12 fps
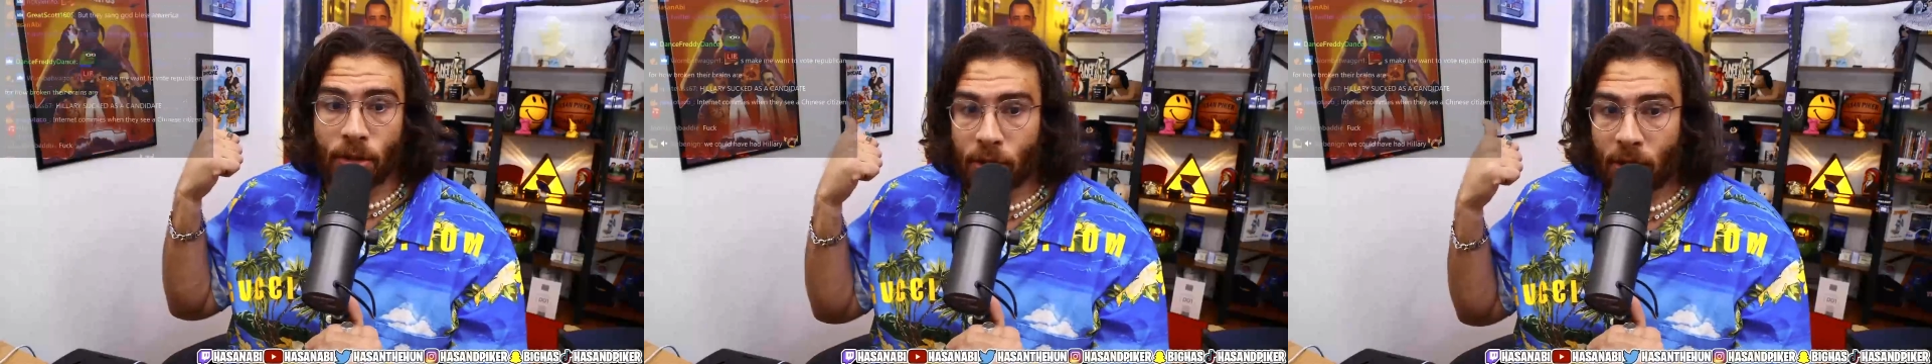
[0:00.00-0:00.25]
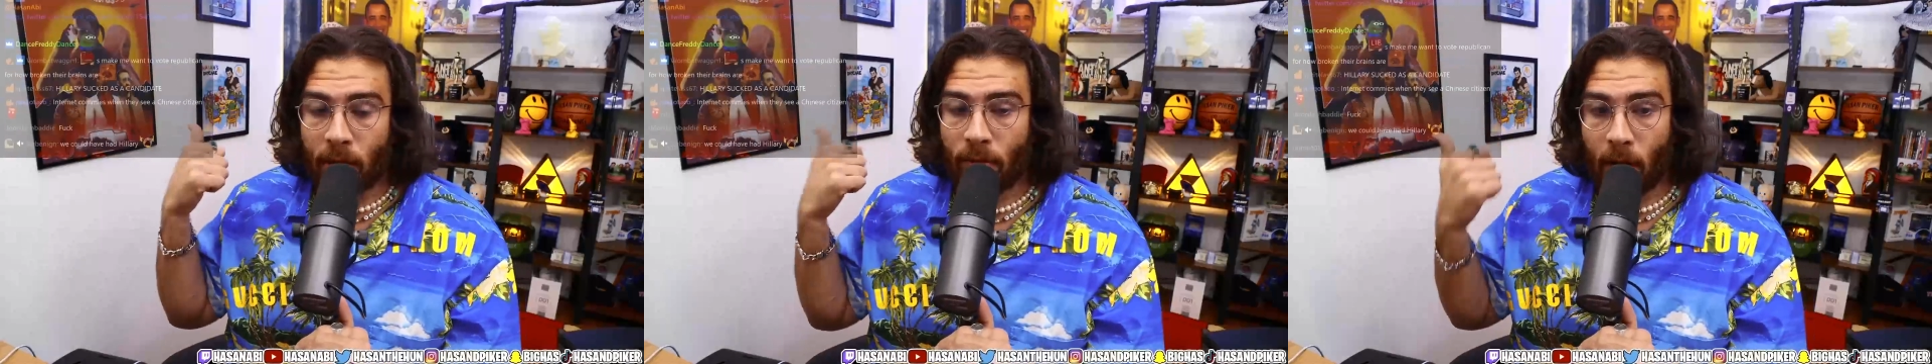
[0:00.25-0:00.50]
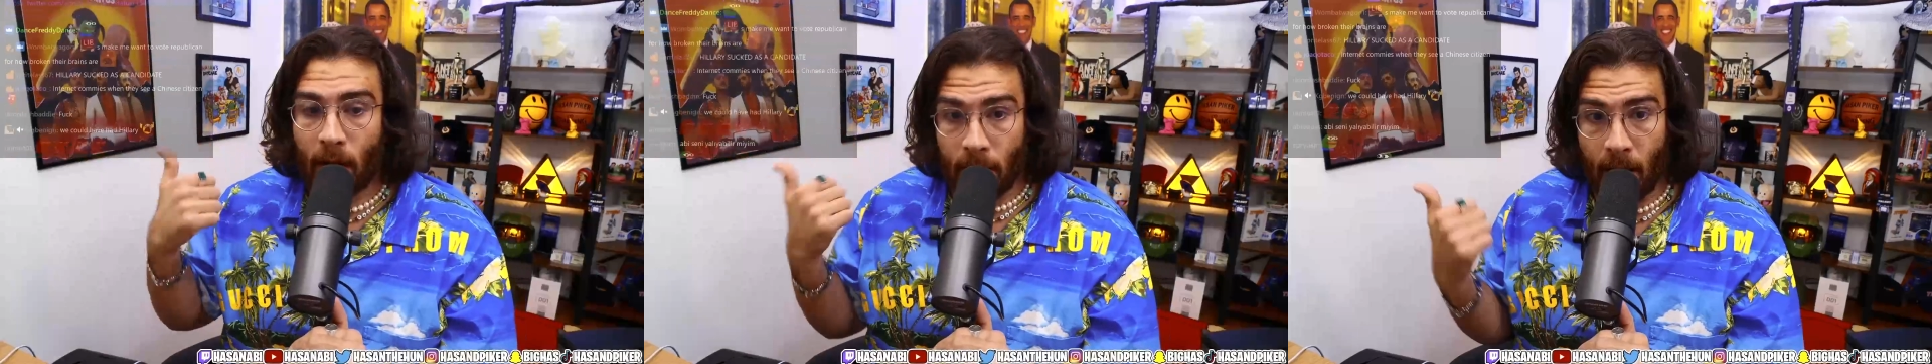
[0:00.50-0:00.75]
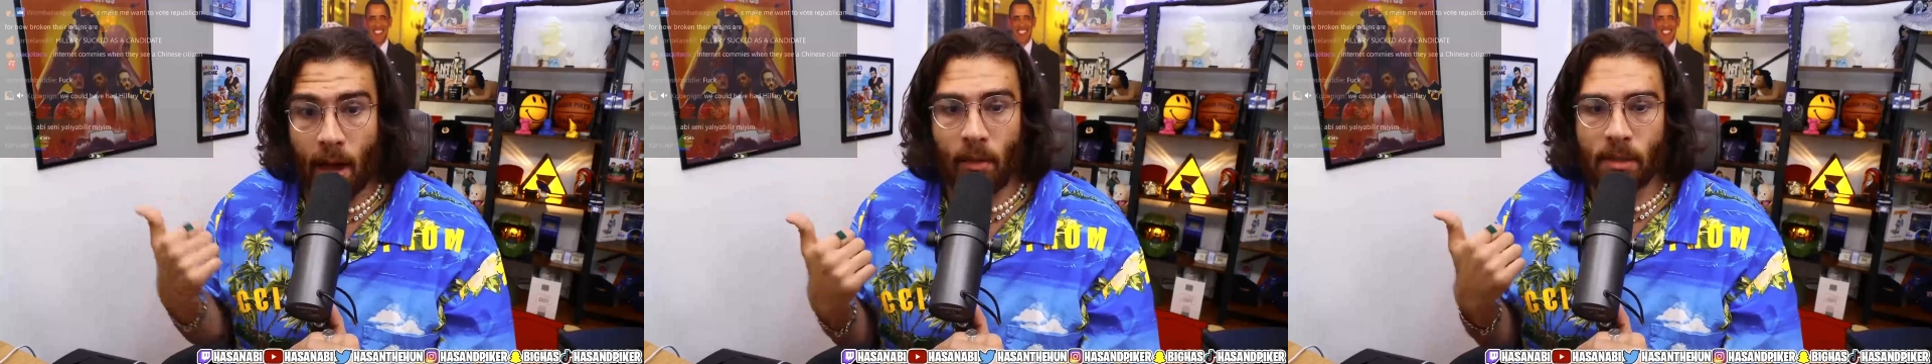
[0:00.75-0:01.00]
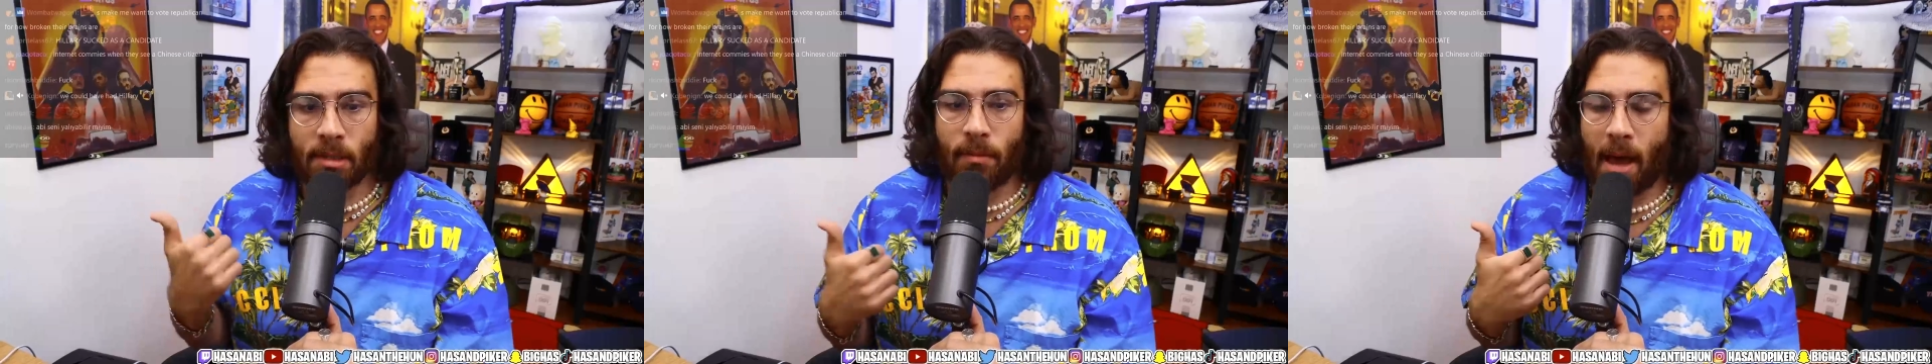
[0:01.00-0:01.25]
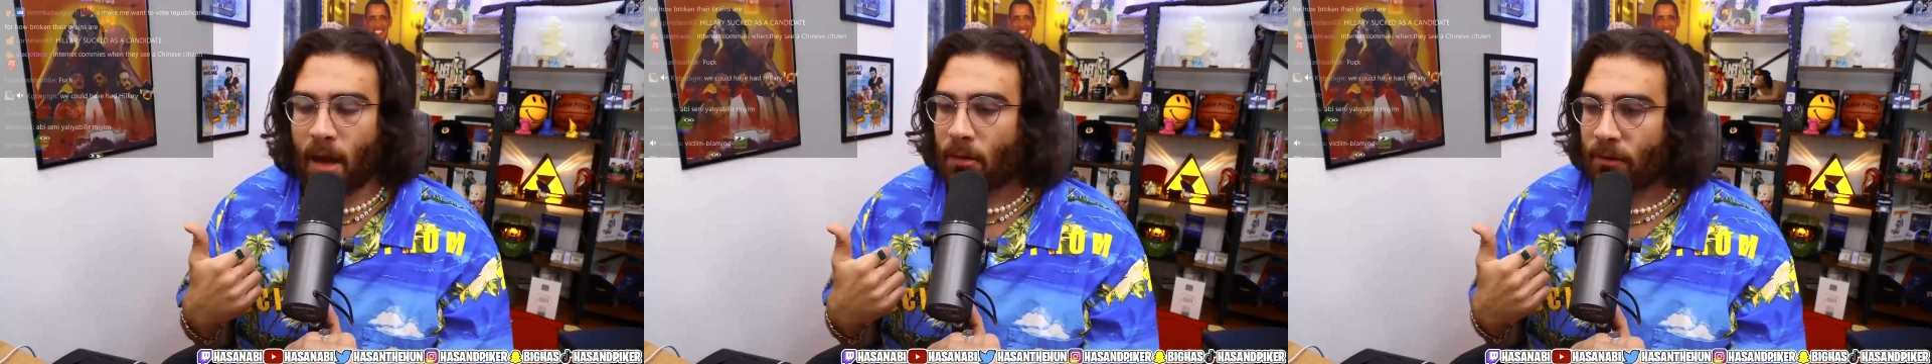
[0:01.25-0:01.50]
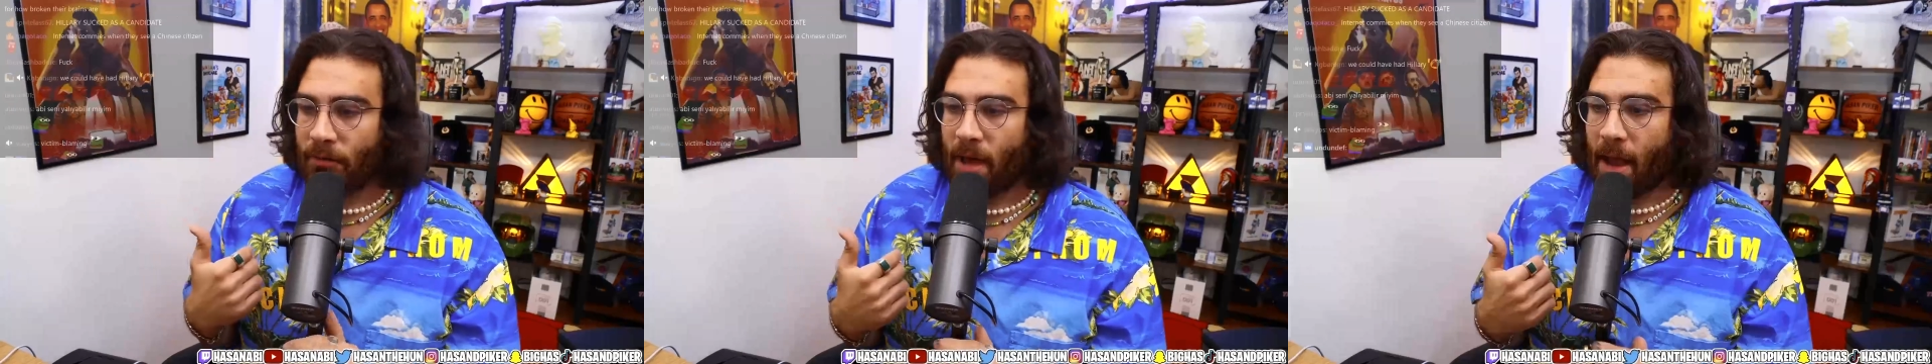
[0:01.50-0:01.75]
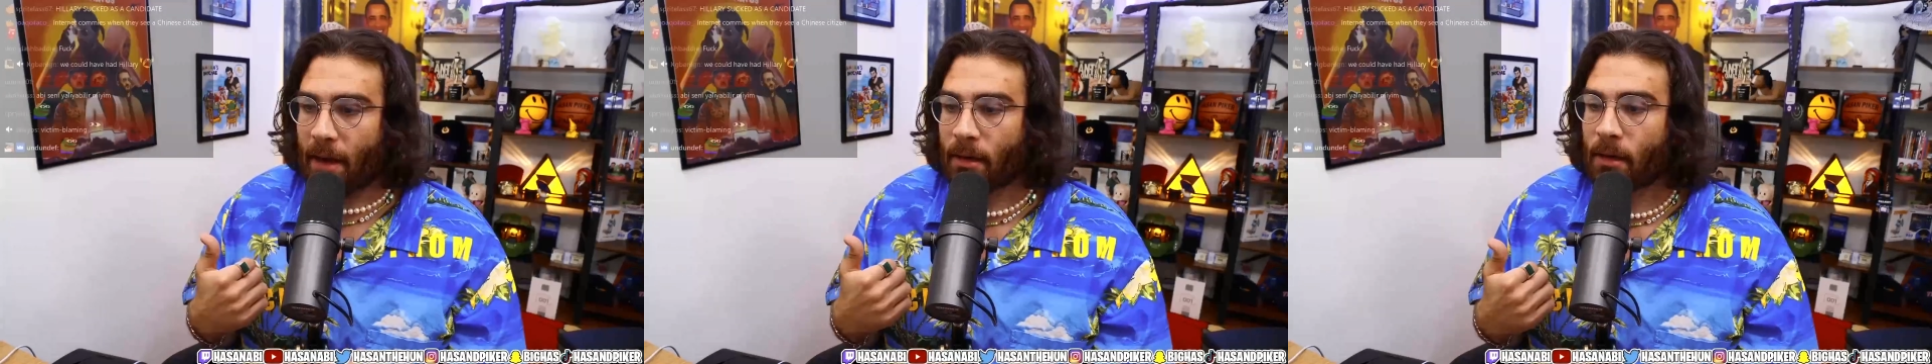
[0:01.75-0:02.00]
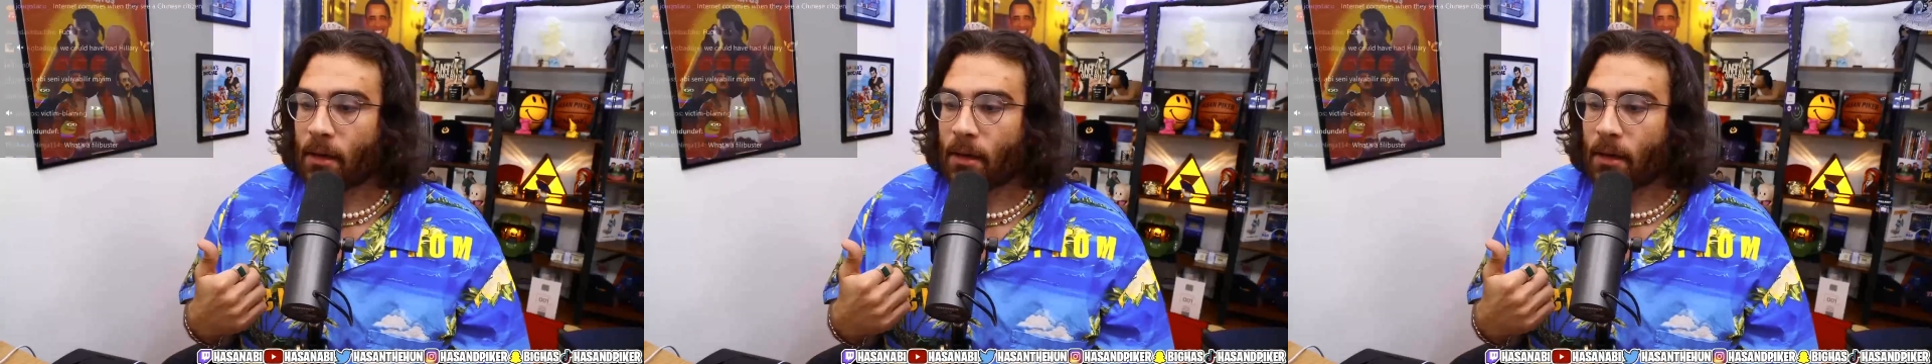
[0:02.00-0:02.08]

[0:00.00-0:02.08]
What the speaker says: shit right now, as a matter of fact.